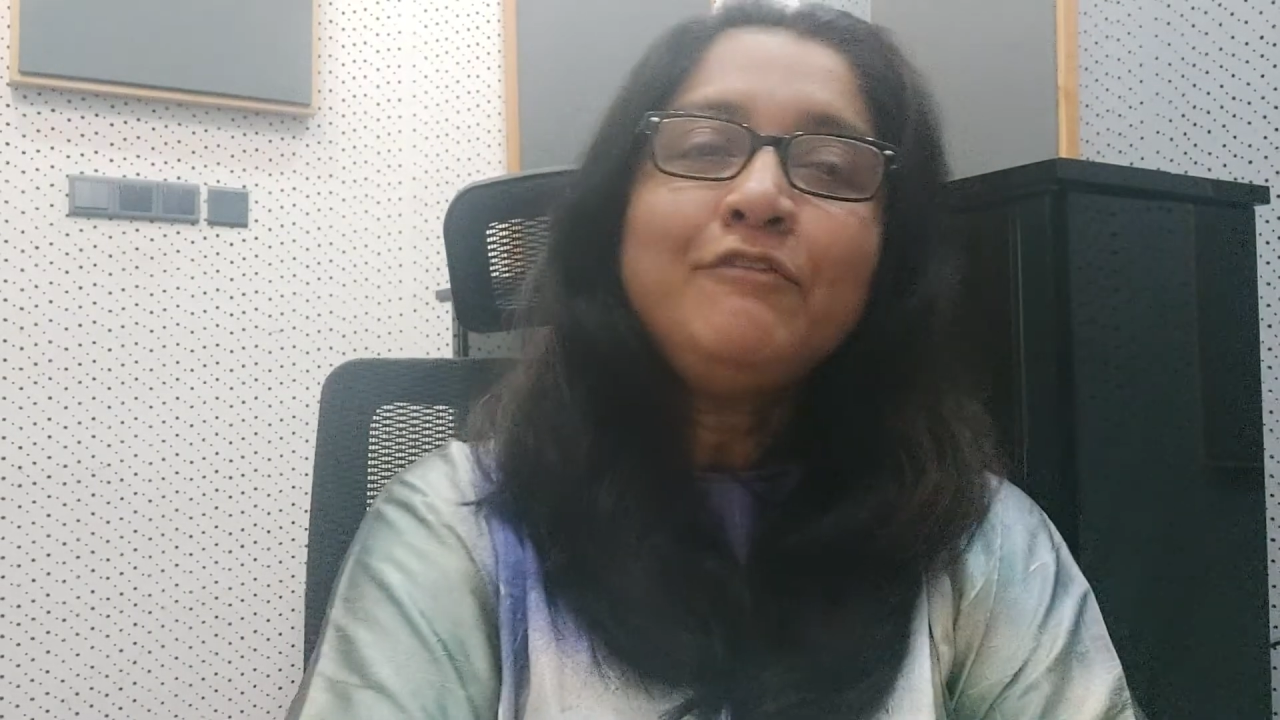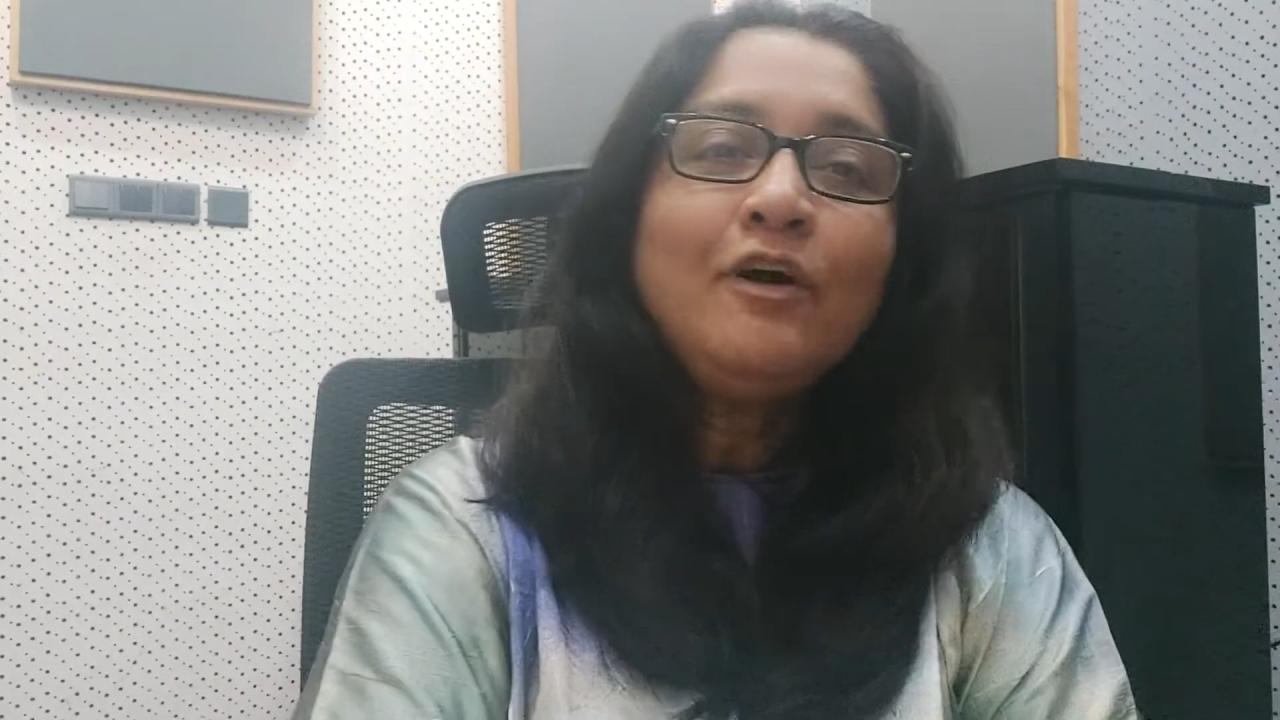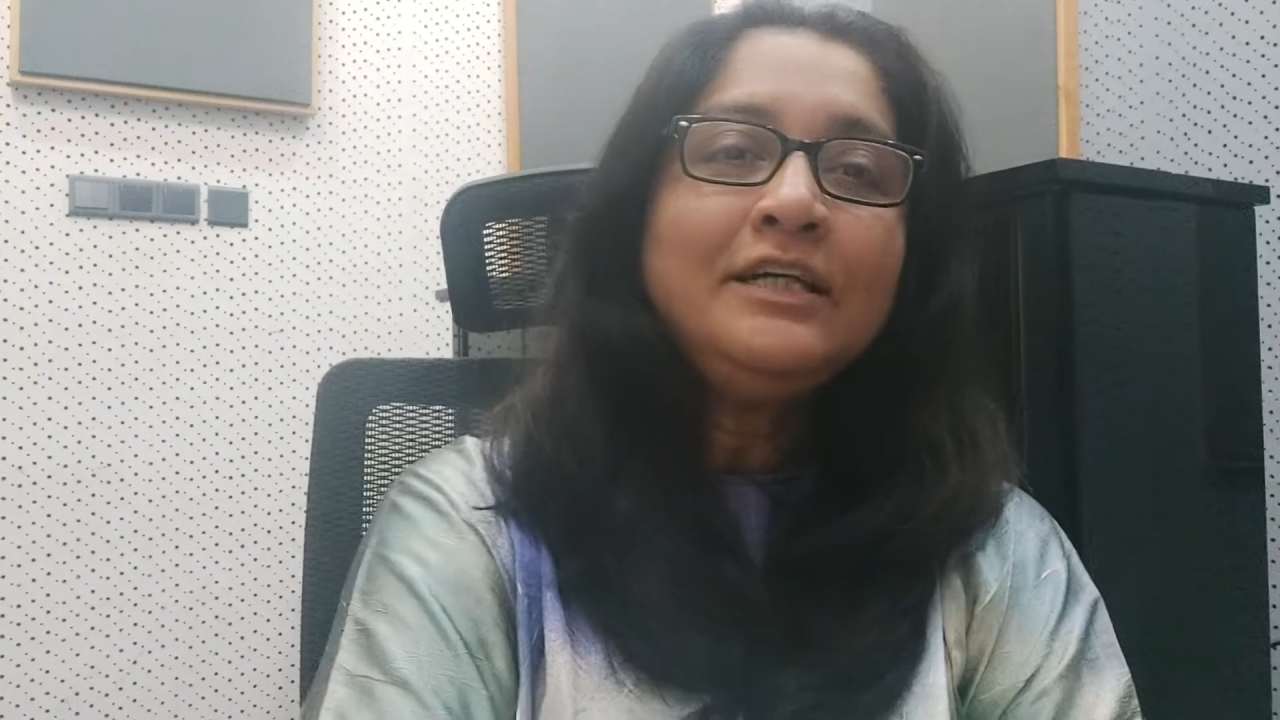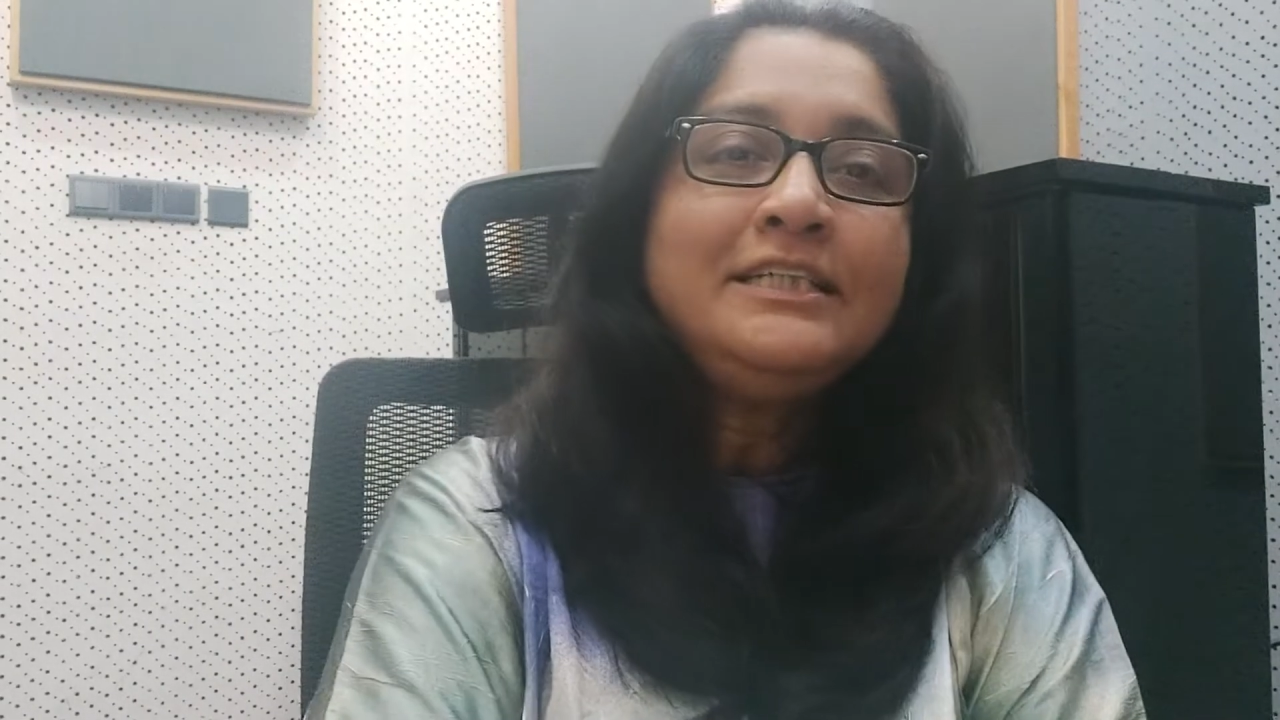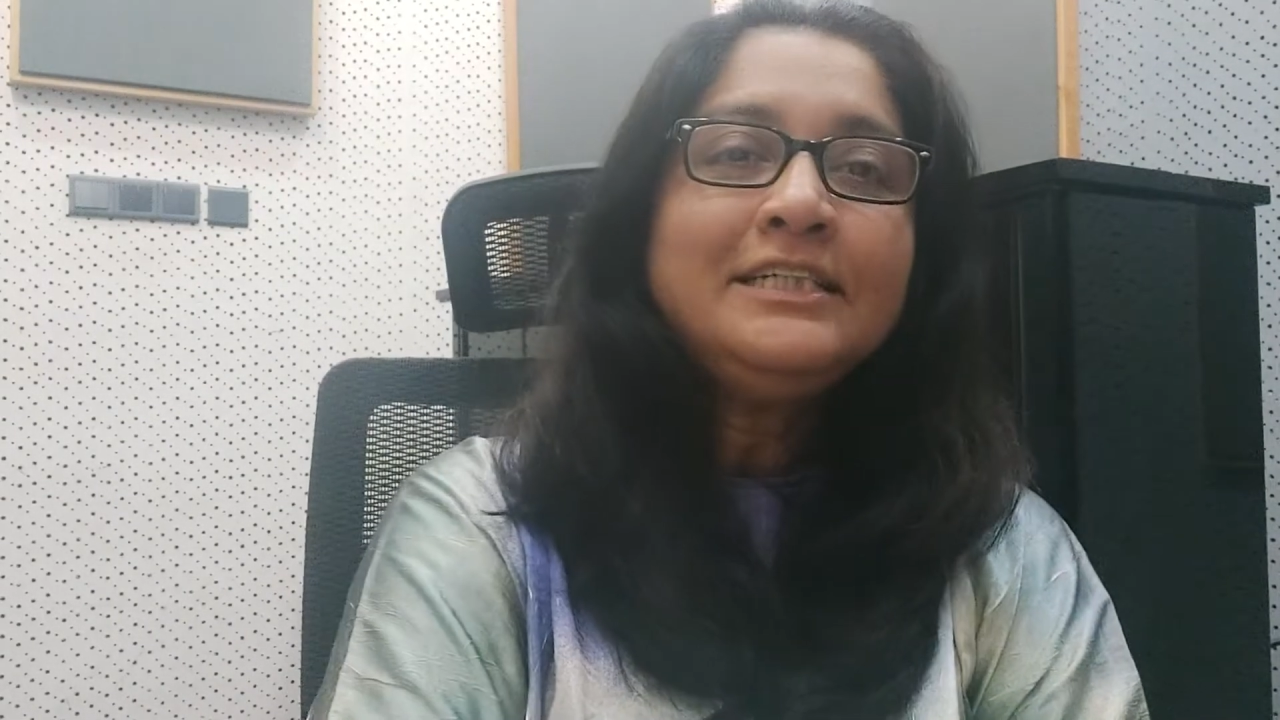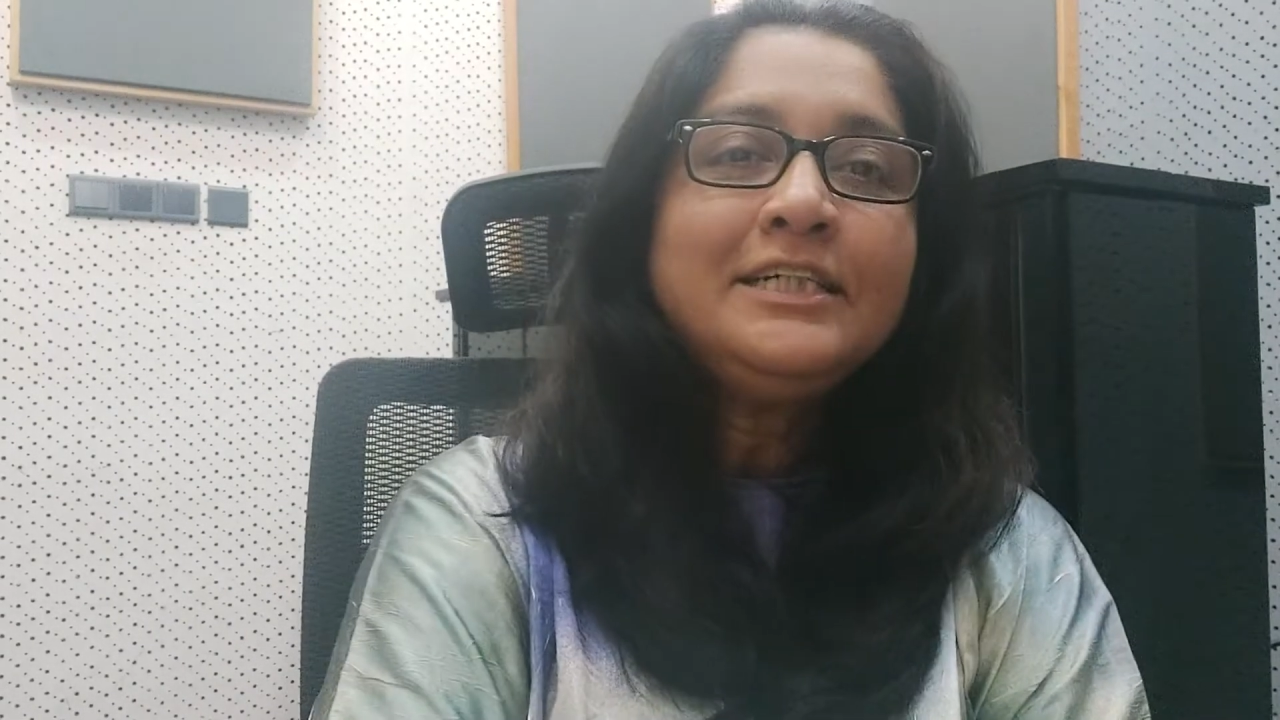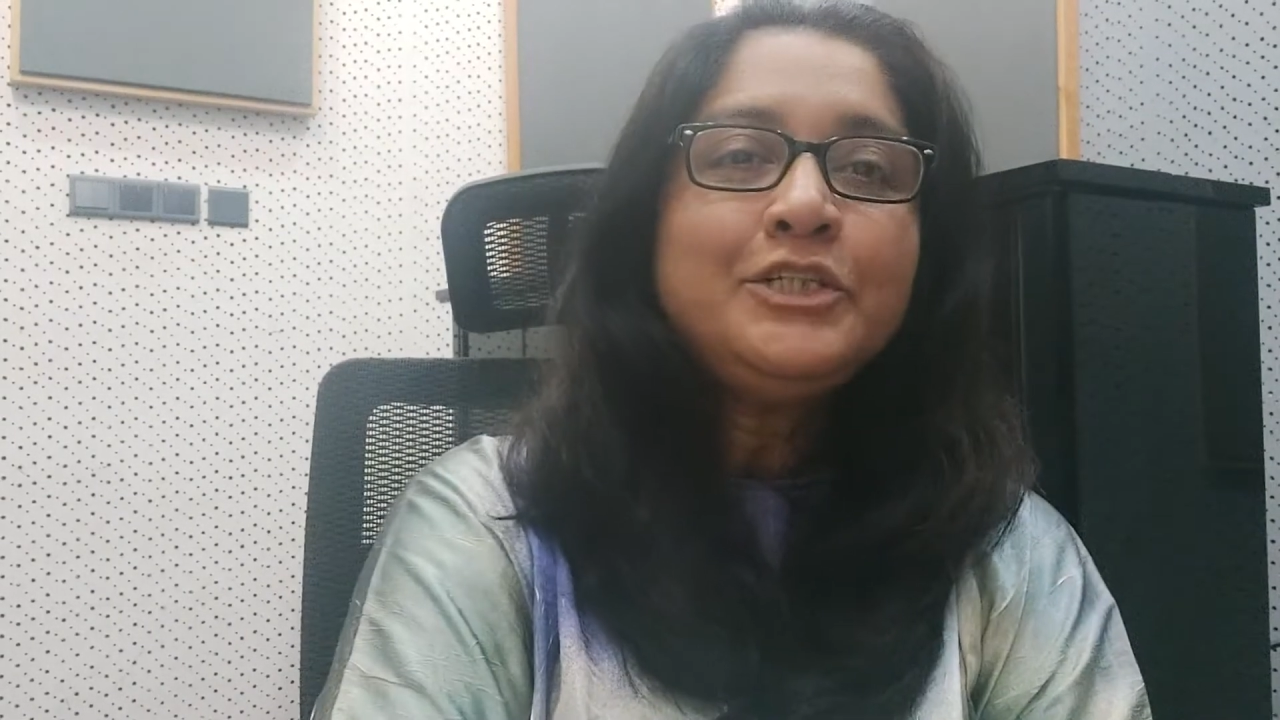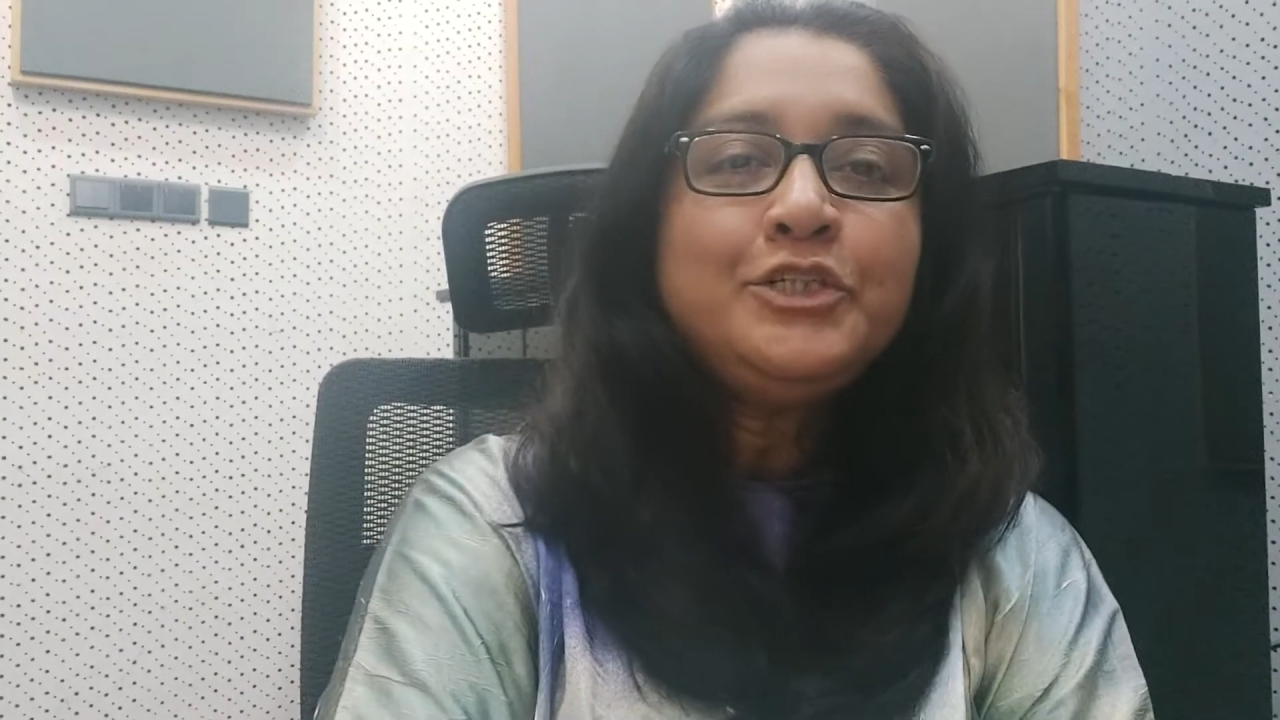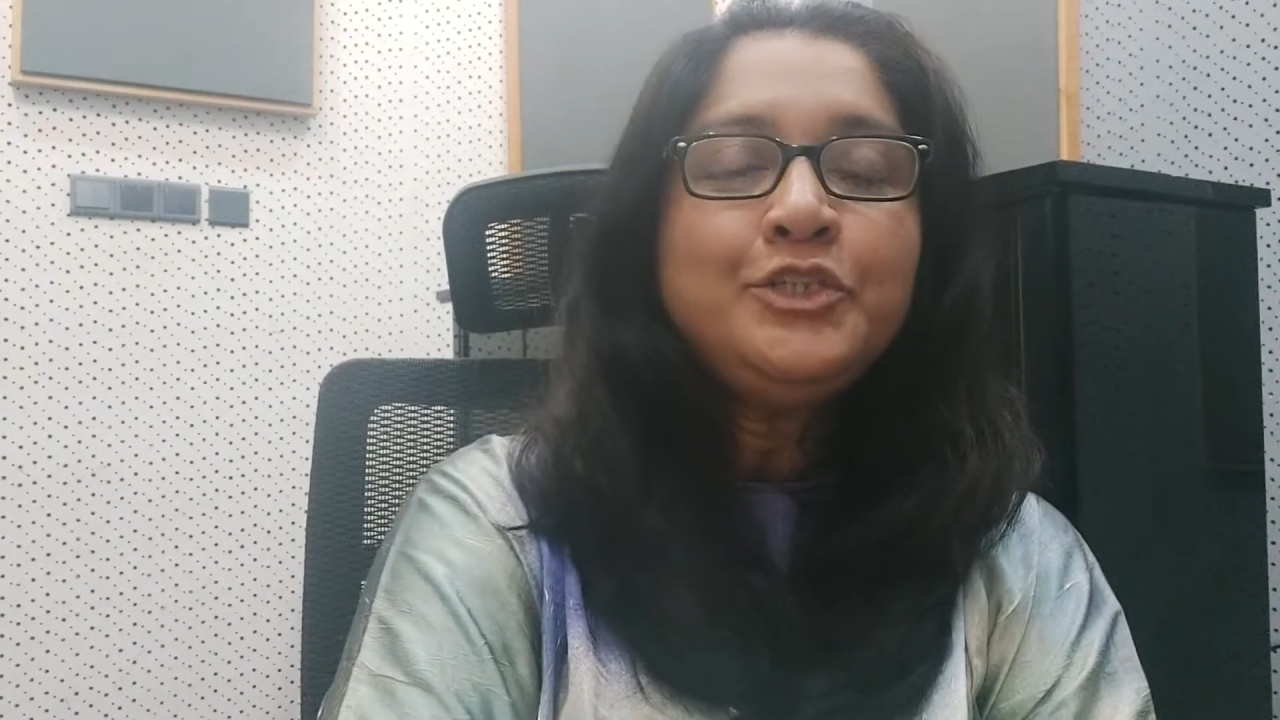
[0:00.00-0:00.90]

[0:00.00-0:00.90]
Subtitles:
wanted